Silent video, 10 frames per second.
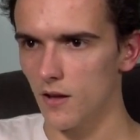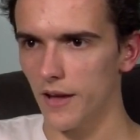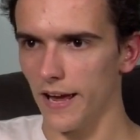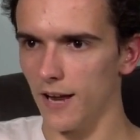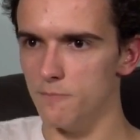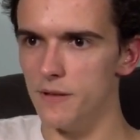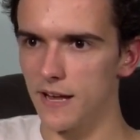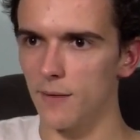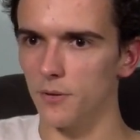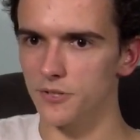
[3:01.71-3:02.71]
And
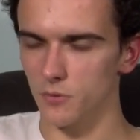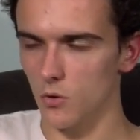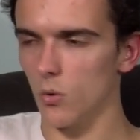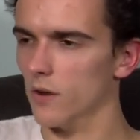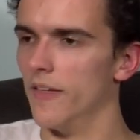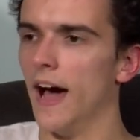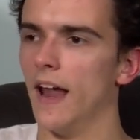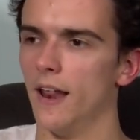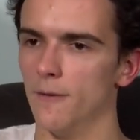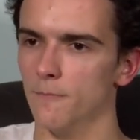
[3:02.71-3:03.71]
being able to record
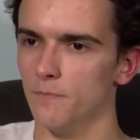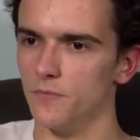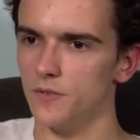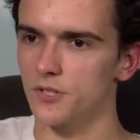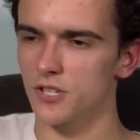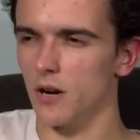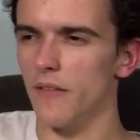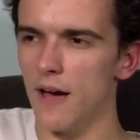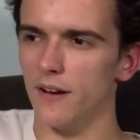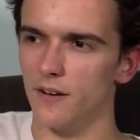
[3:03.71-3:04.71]
that and share
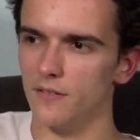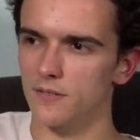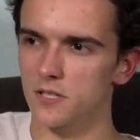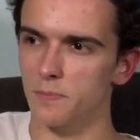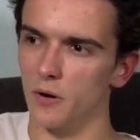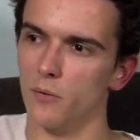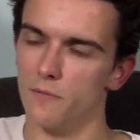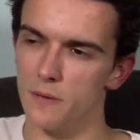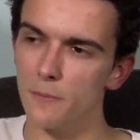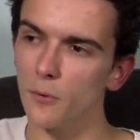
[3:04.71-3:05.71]
that spirit
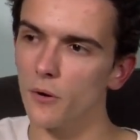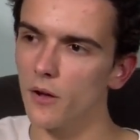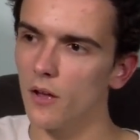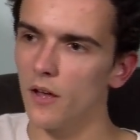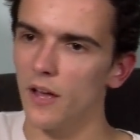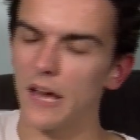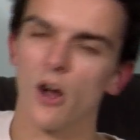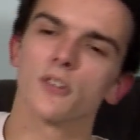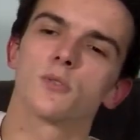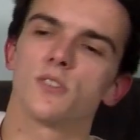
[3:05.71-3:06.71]
with people, and
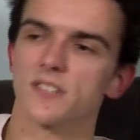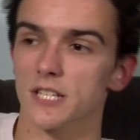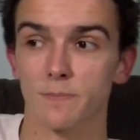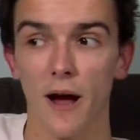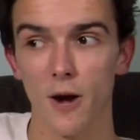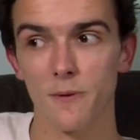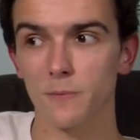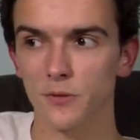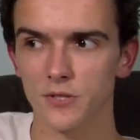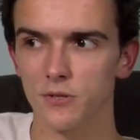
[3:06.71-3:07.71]
also just inspire
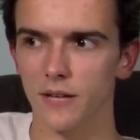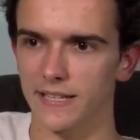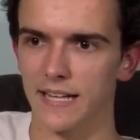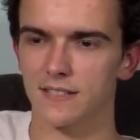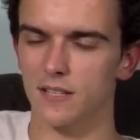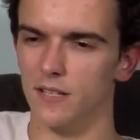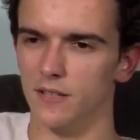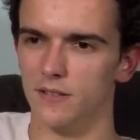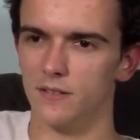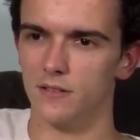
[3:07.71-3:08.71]
people too. Like, that's
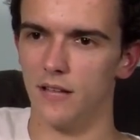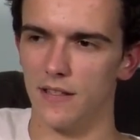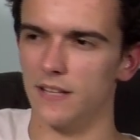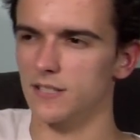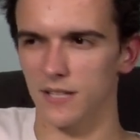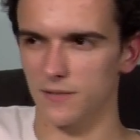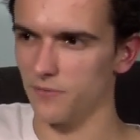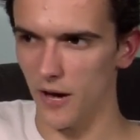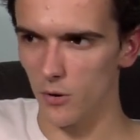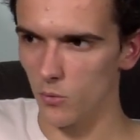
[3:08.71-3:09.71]
like the
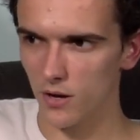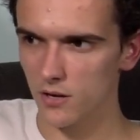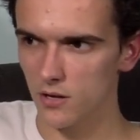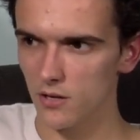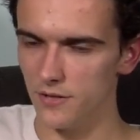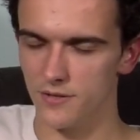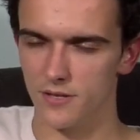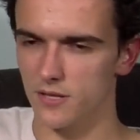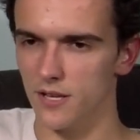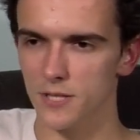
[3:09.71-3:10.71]
final one, is
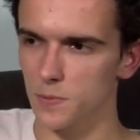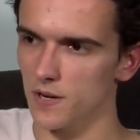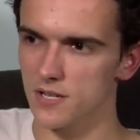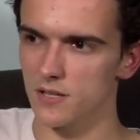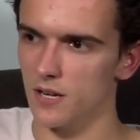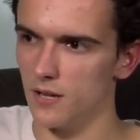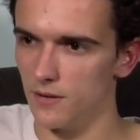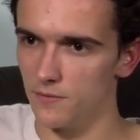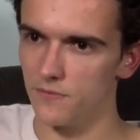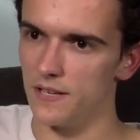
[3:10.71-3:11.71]
just the inspiration that it
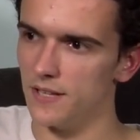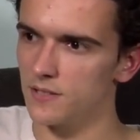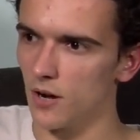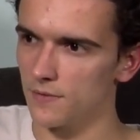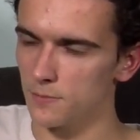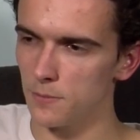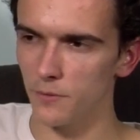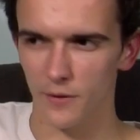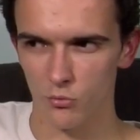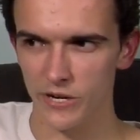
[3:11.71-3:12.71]
feeds off to people
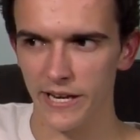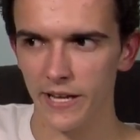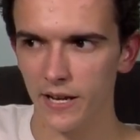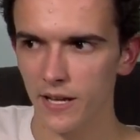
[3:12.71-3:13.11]
that read it.